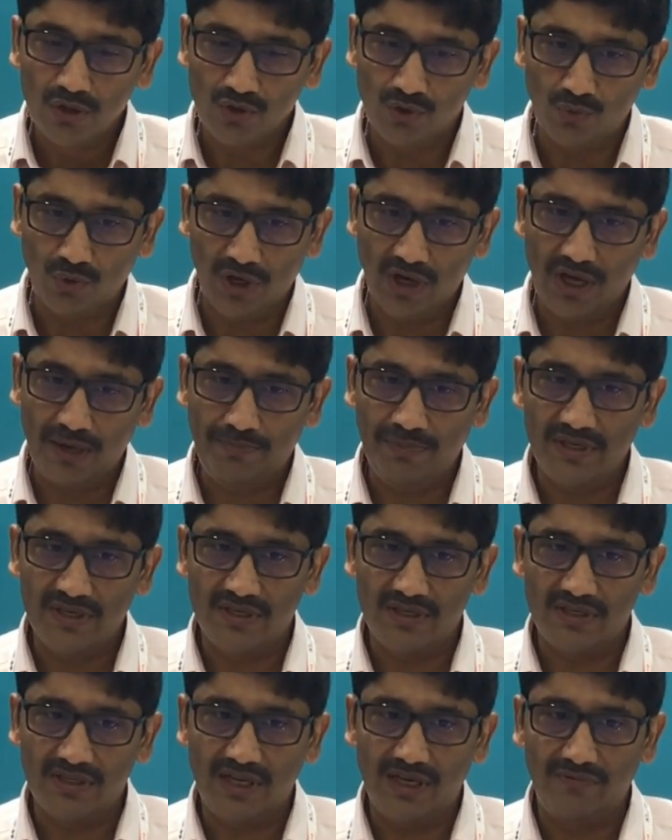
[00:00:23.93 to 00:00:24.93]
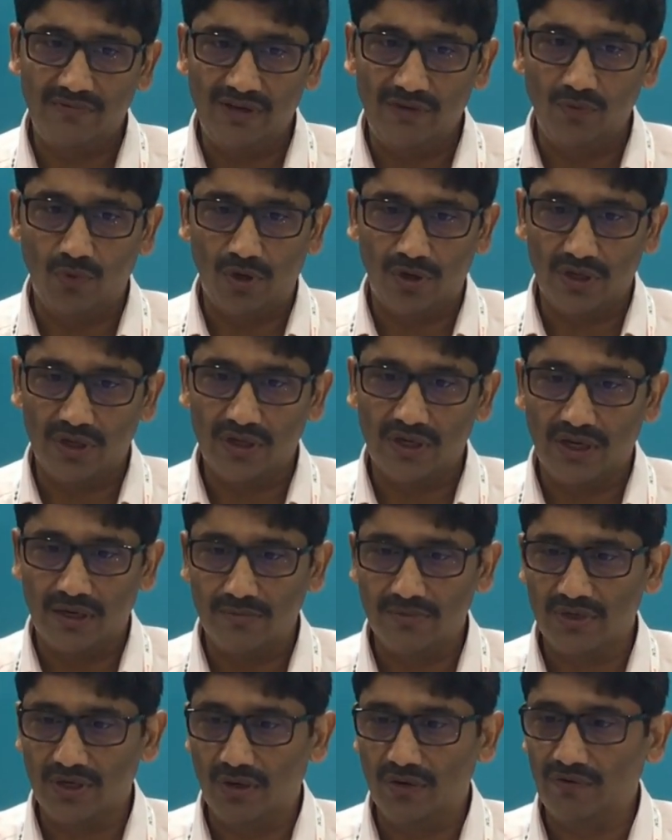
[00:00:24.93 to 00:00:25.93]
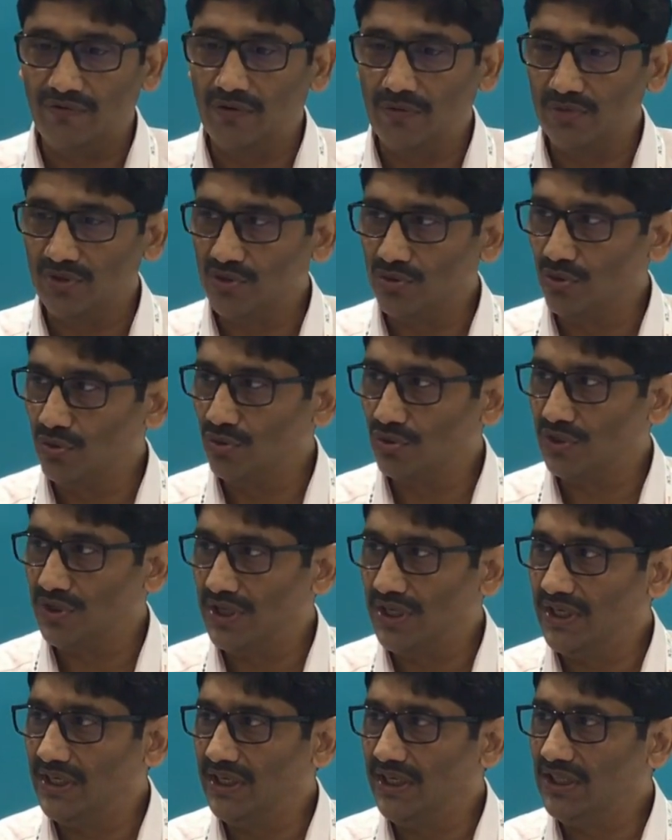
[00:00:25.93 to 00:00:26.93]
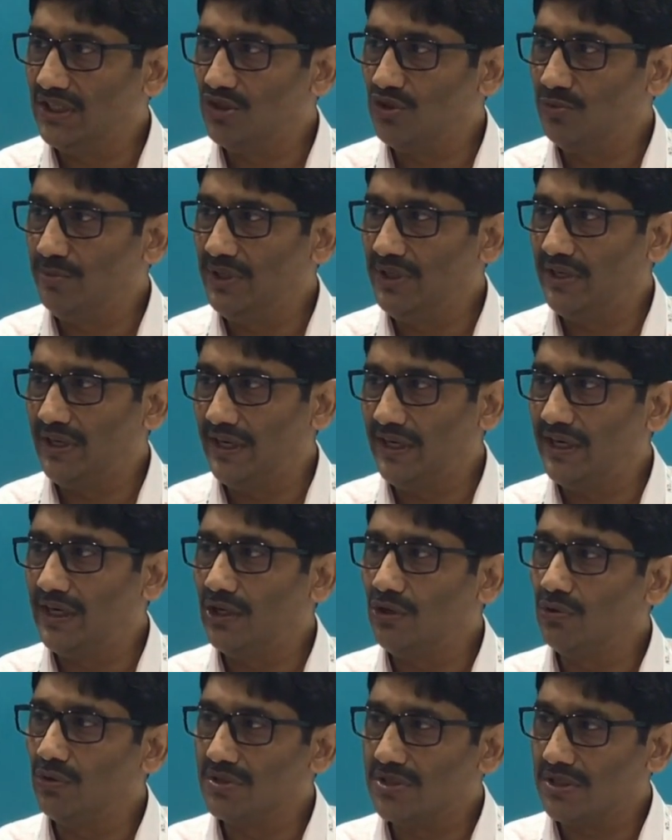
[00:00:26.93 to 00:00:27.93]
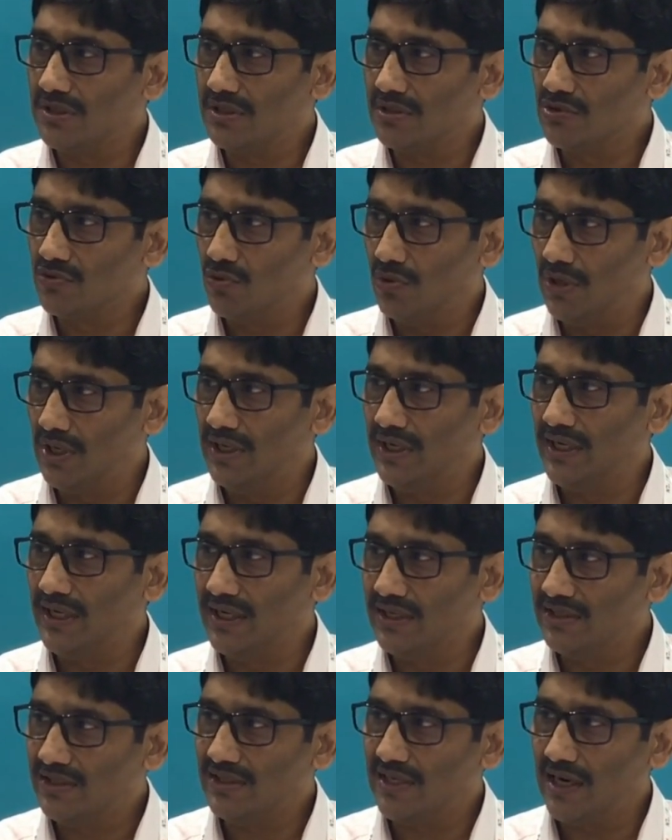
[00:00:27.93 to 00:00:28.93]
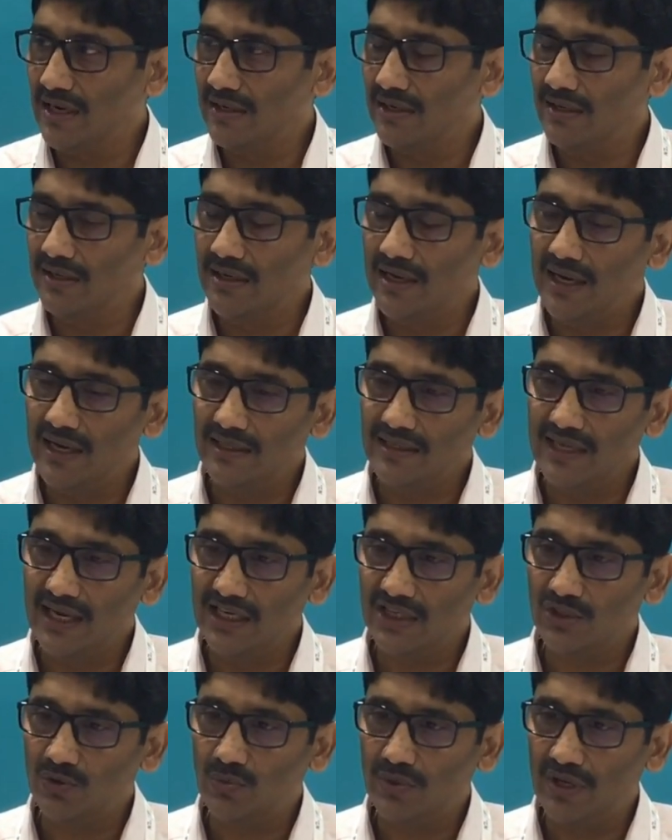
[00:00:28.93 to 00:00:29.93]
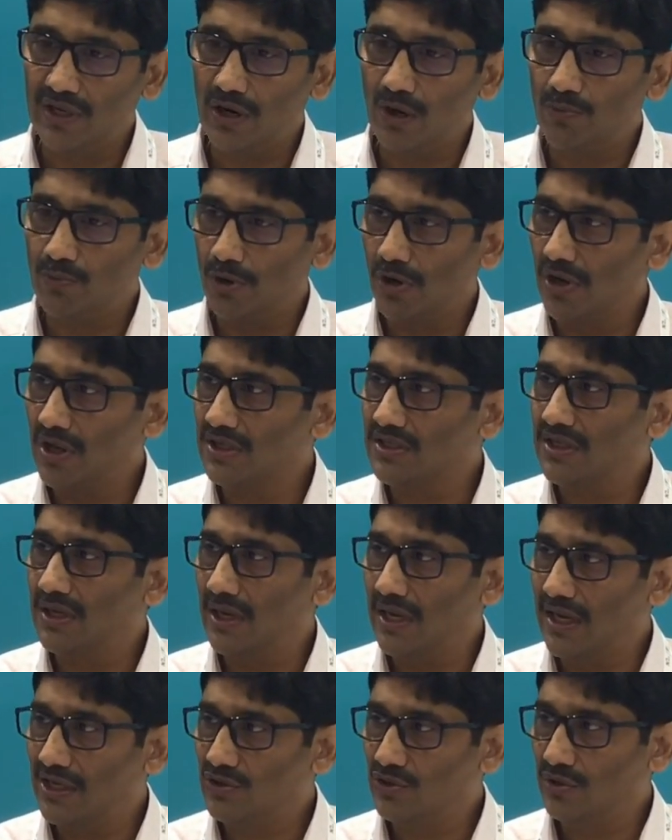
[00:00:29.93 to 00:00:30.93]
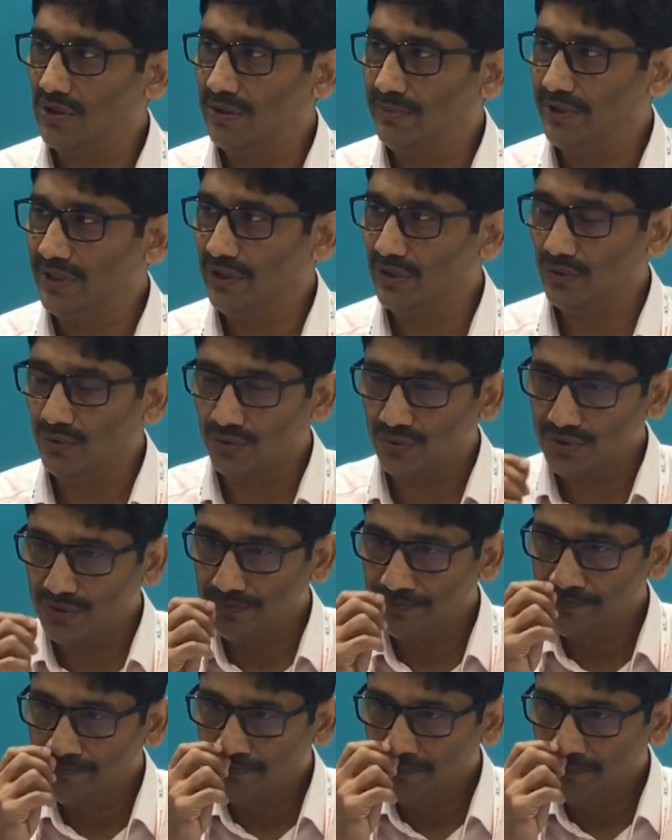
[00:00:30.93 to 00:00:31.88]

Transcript: So what happens is that when water comes out from a source, it needs to be treated to a certain quality and standard, and that's where our products are actually being used.